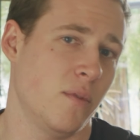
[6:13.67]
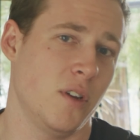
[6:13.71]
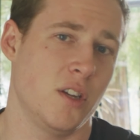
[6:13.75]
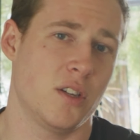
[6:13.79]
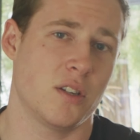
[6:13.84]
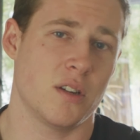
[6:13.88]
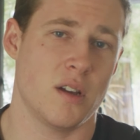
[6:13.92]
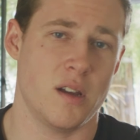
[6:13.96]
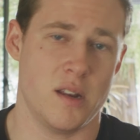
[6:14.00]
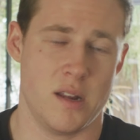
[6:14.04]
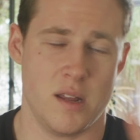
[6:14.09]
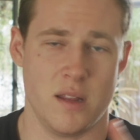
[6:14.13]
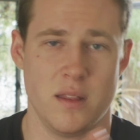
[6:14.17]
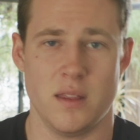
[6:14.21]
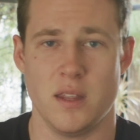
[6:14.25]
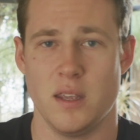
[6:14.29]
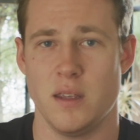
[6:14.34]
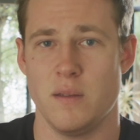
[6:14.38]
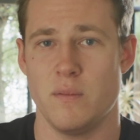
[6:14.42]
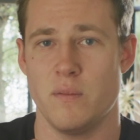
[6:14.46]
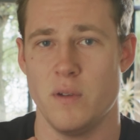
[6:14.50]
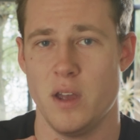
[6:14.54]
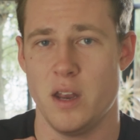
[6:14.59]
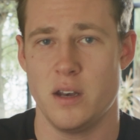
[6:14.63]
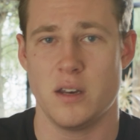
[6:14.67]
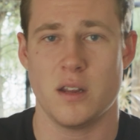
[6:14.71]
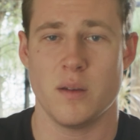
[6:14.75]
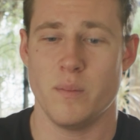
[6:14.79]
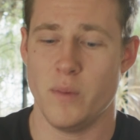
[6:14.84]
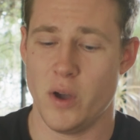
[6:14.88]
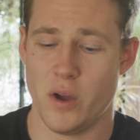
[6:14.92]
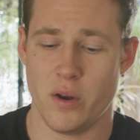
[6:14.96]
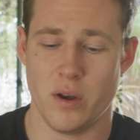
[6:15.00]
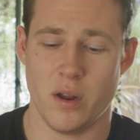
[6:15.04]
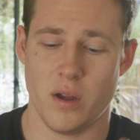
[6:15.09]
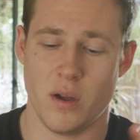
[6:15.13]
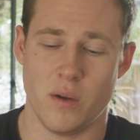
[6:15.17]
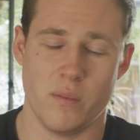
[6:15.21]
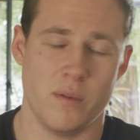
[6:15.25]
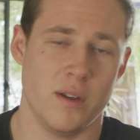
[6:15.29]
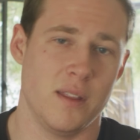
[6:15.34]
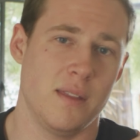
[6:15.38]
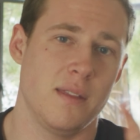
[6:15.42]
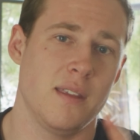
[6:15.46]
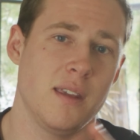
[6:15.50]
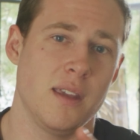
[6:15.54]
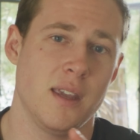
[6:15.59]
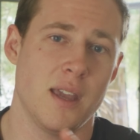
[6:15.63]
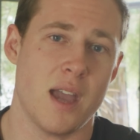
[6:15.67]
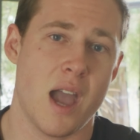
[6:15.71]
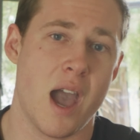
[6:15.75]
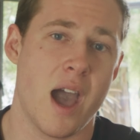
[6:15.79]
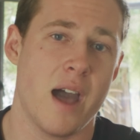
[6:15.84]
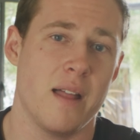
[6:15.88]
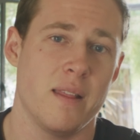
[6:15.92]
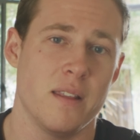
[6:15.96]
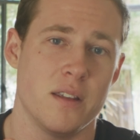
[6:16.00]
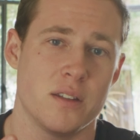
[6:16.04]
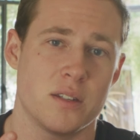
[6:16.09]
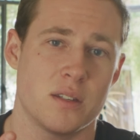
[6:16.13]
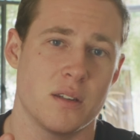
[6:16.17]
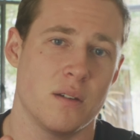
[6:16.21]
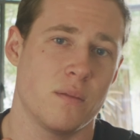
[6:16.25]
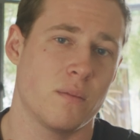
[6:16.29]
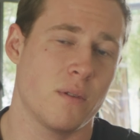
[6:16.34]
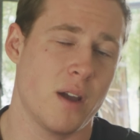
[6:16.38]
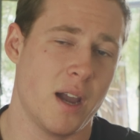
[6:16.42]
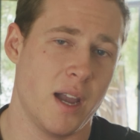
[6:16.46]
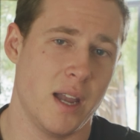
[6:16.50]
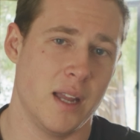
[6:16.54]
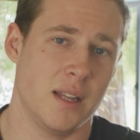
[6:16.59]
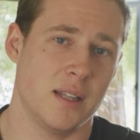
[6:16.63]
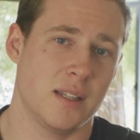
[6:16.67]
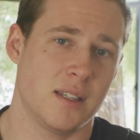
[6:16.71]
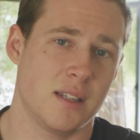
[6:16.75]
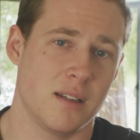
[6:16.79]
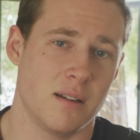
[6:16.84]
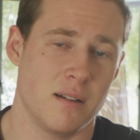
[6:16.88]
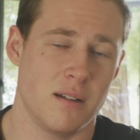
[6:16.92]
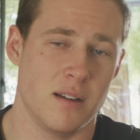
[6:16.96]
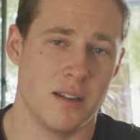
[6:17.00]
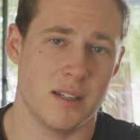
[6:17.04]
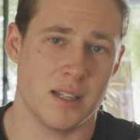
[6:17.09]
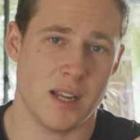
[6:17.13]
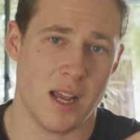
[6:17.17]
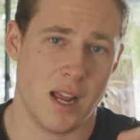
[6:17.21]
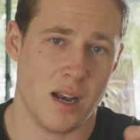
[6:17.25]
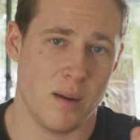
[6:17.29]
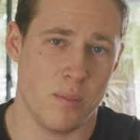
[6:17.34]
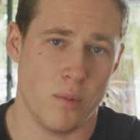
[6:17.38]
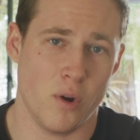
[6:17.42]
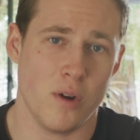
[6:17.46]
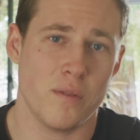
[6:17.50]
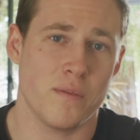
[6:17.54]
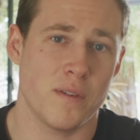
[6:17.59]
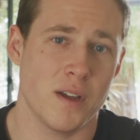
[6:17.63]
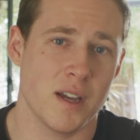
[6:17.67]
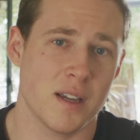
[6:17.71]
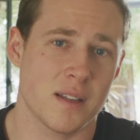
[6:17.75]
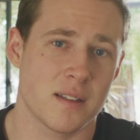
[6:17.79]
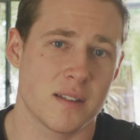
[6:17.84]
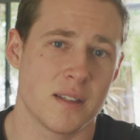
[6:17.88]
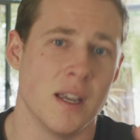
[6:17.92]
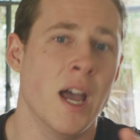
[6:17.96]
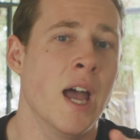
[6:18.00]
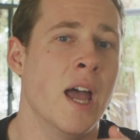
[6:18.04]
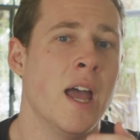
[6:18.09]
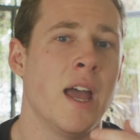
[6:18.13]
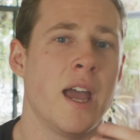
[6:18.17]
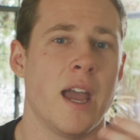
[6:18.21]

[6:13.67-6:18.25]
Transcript: we shot on the red Komodo with the Atlas Orion series anamorphics